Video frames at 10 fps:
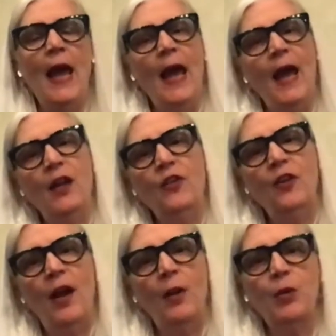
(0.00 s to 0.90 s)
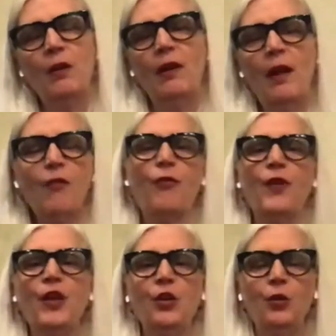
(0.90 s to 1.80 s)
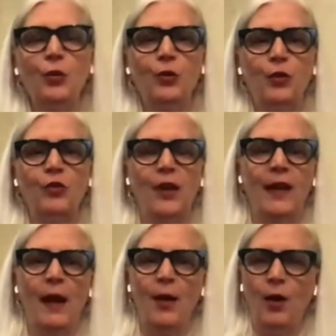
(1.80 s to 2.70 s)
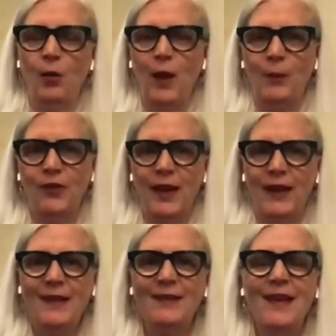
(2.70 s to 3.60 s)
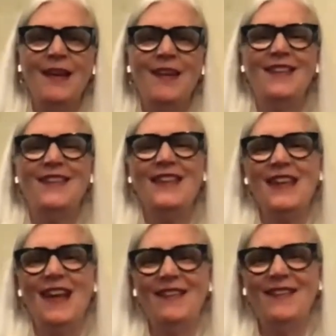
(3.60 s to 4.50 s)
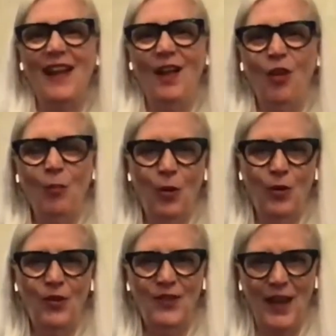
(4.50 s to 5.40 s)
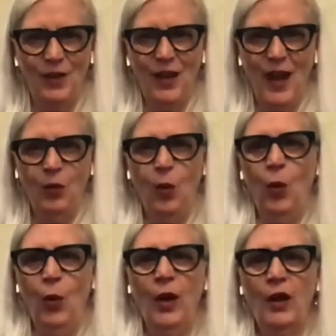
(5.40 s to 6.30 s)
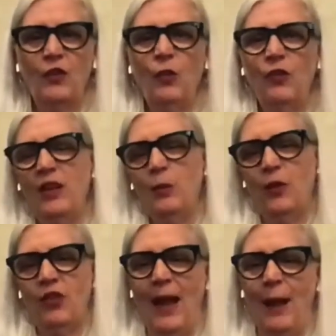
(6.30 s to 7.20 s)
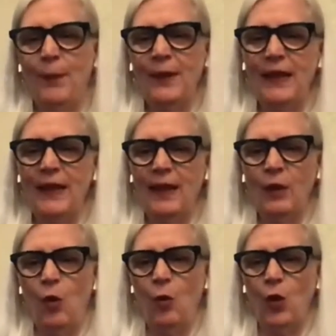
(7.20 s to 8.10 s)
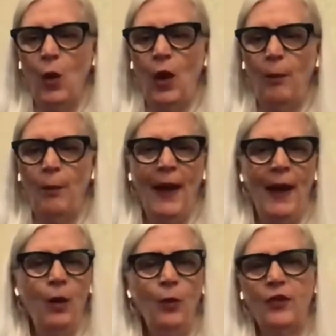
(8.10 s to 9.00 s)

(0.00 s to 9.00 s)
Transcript: And I would love for you to check out our website, cslmorristown.org, to see what's happening and what we're all about.